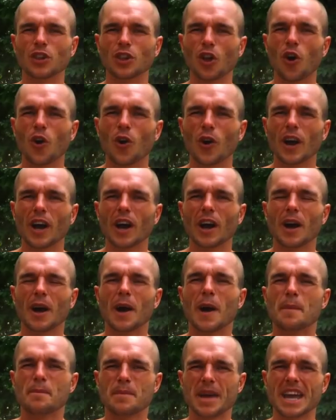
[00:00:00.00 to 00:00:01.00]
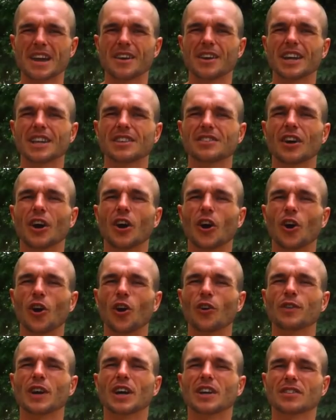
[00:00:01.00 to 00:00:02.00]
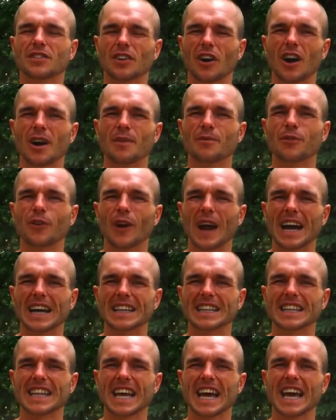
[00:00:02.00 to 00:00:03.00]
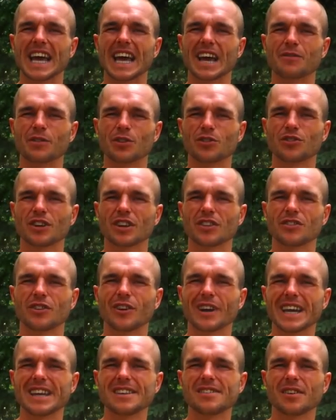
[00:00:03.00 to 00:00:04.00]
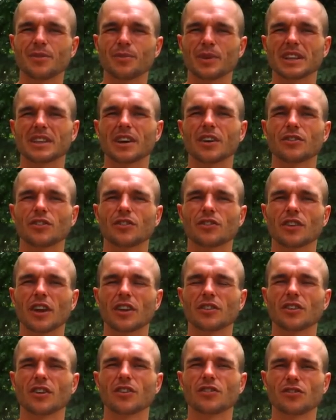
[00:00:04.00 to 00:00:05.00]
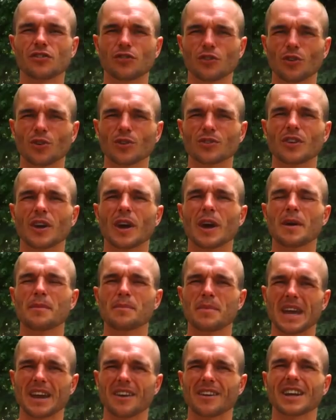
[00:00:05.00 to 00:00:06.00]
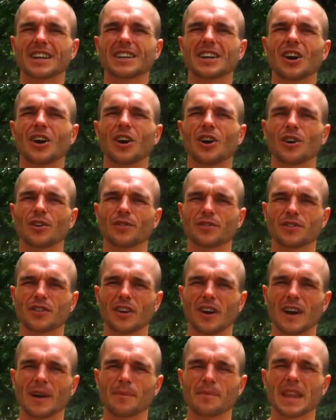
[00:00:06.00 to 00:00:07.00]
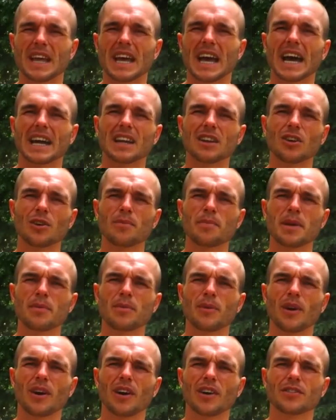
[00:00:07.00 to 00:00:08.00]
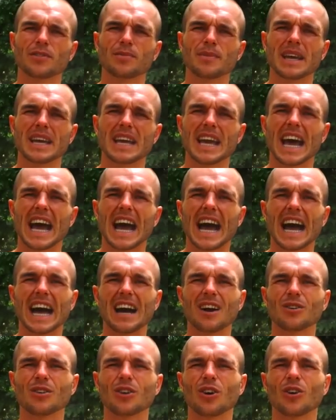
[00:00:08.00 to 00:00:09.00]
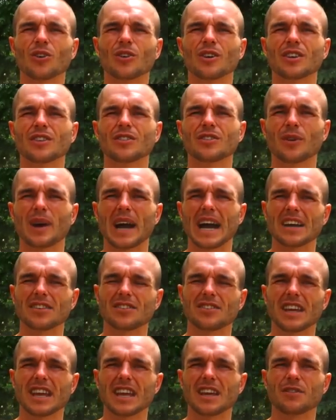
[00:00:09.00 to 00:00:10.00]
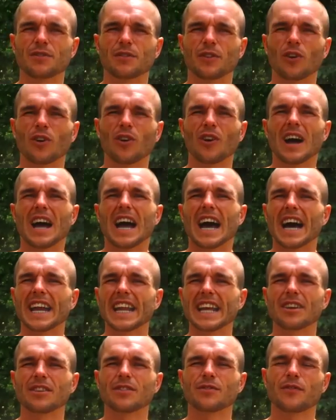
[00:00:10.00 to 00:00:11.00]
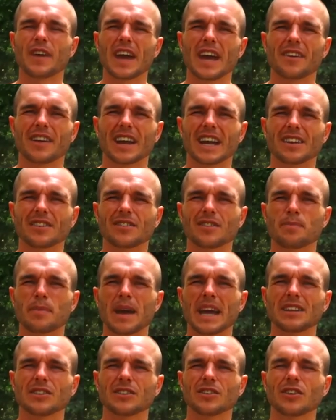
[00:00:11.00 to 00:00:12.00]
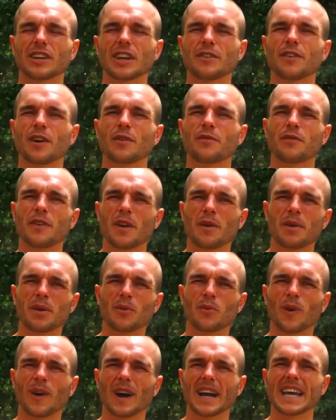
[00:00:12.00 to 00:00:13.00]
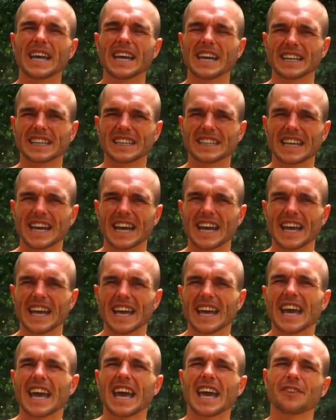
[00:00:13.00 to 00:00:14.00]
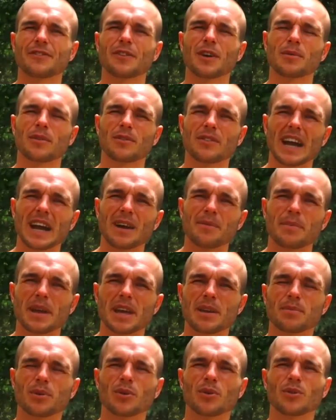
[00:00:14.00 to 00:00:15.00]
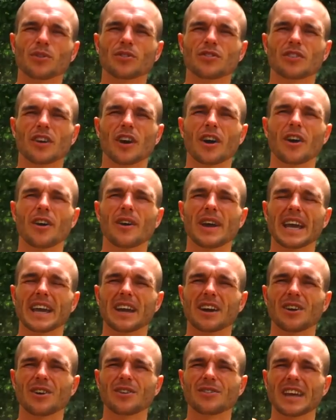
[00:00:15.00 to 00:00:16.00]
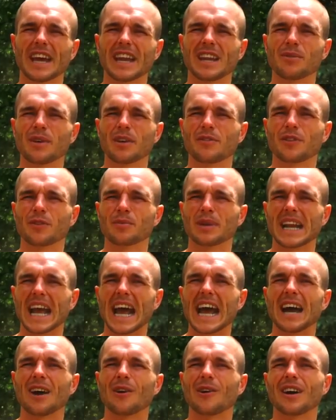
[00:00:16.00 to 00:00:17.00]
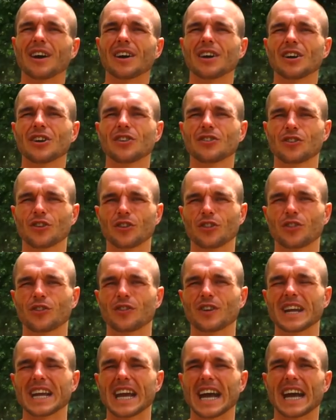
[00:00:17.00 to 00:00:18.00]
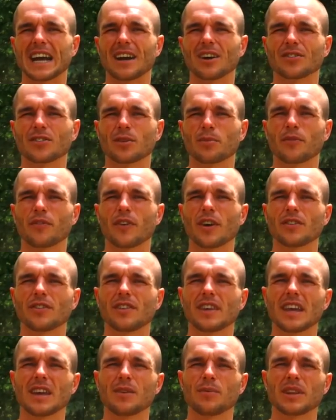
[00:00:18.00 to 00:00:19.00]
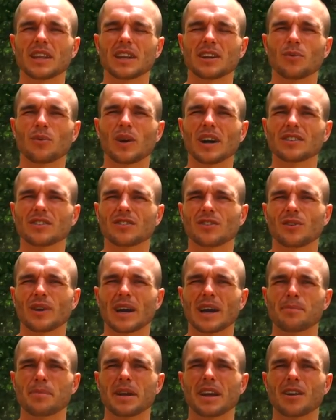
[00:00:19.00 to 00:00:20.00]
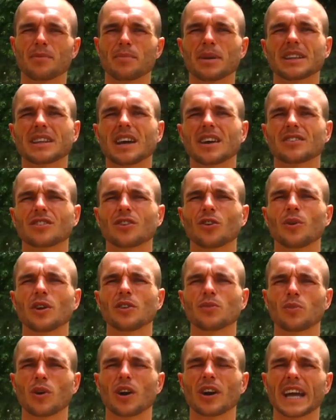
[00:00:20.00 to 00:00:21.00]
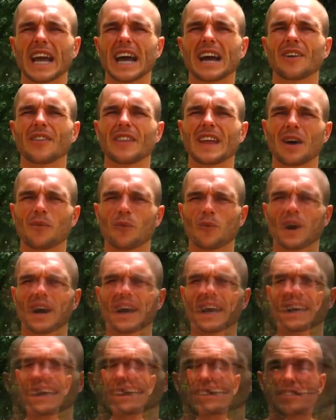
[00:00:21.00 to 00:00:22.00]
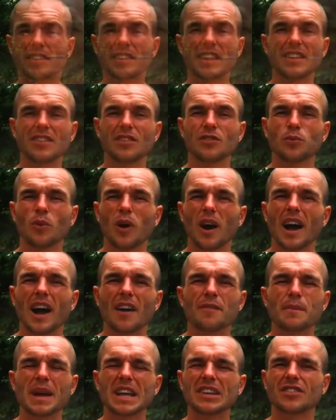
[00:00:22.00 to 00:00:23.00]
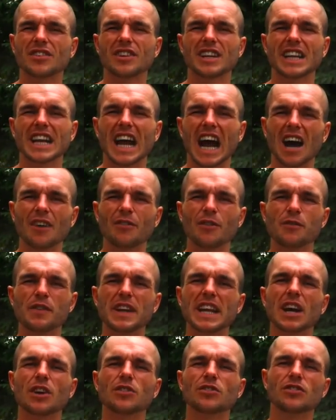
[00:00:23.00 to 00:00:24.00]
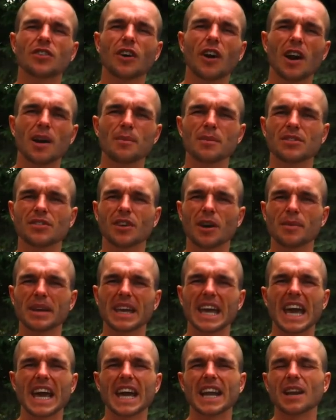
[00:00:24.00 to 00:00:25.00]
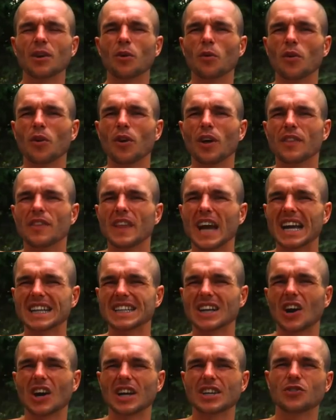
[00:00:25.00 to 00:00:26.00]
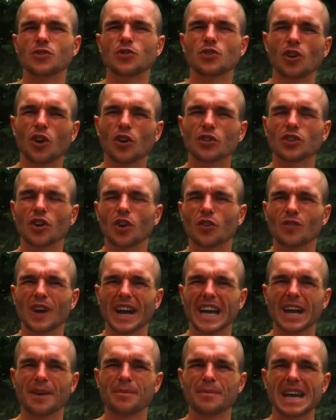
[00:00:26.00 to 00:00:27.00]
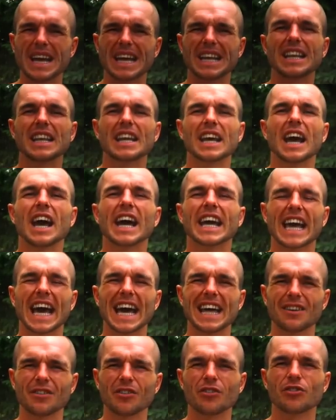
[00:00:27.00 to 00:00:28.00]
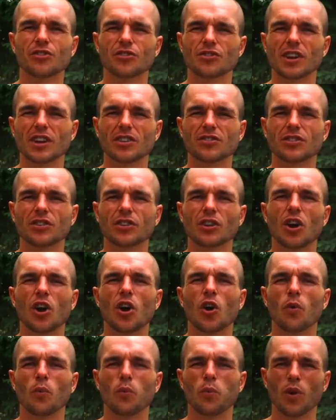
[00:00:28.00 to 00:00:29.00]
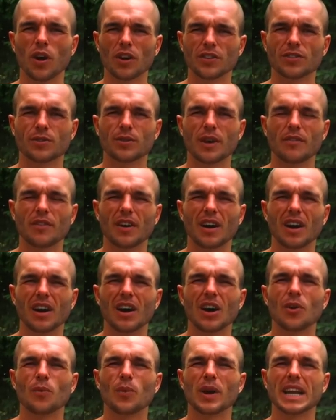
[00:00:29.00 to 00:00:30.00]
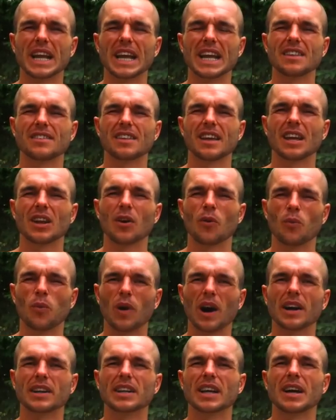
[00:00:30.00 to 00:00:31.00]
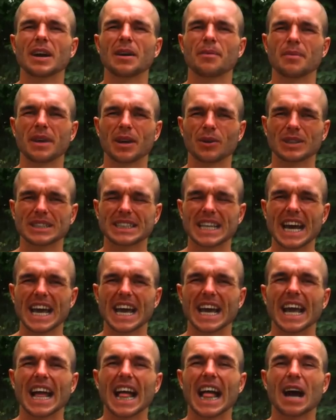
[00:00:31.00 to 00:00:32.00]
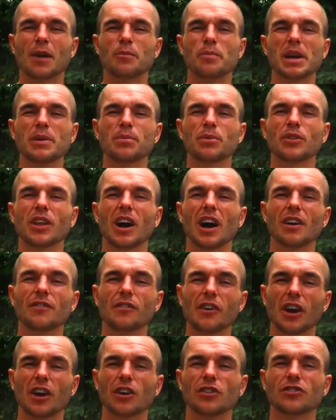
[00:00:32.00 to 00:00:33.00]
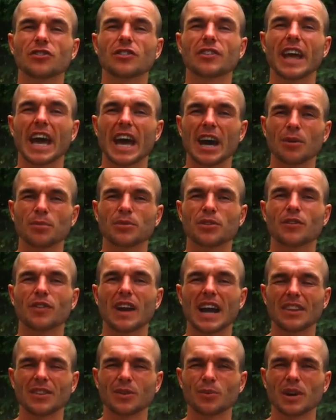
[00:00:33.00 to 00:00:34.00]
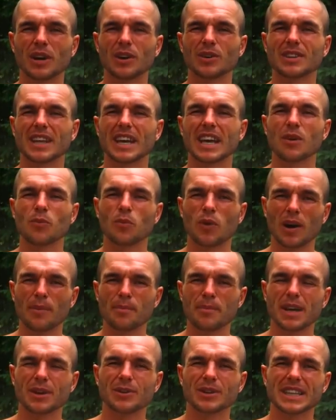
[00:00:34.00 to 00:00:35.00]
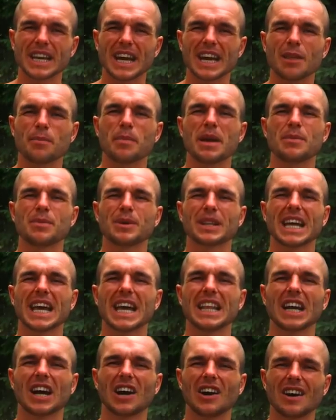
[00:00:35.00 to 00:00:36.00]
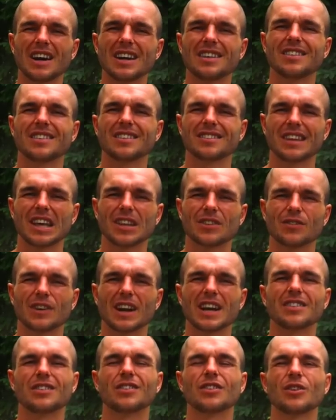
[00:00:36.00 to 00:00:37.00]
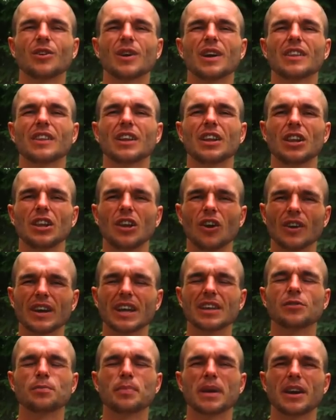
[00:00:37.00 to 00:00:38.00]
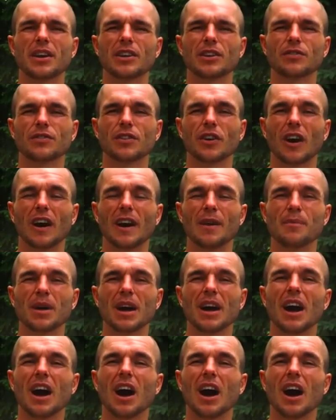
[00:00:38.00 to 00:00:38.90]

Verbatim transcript: longer periods of time throughout the day and restricting your eating window to such a short period of time. And a lot of people ask me, how long do I actually eat for? And it varies depending on if I'm filming what I eat in a day, if I'm around people. So it goes anywhere from an hour to three hours. I prefer to eat within a one two hour period, but it doesn't always work out that way. So this is why I've mentioned in other videos time and time again that I do not recommend calorie restriction whatsoever when eating one meal a day. And people that I've coached and helped around the world to eat one meal a day, the people that get the highest success rates and do it the longest period of time